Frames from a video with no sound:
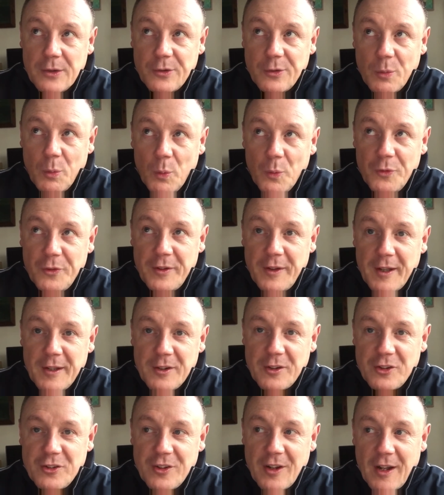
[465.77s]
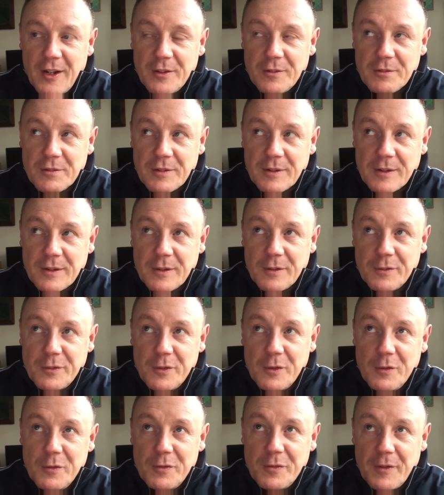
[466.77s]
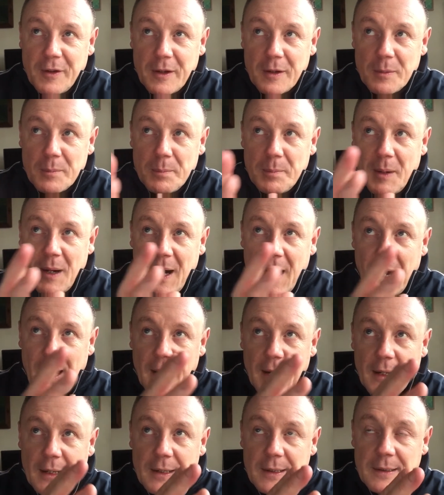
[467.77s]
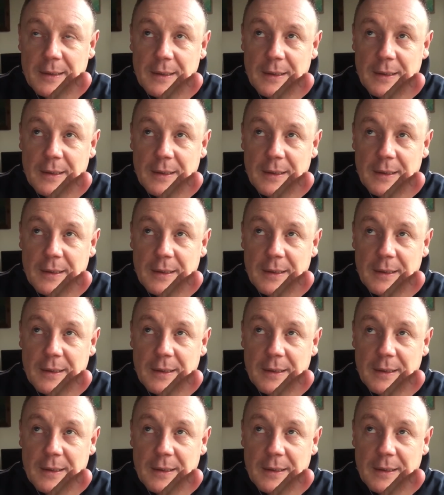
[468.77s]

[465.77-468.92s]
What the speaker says: towards the end of January, and if you think back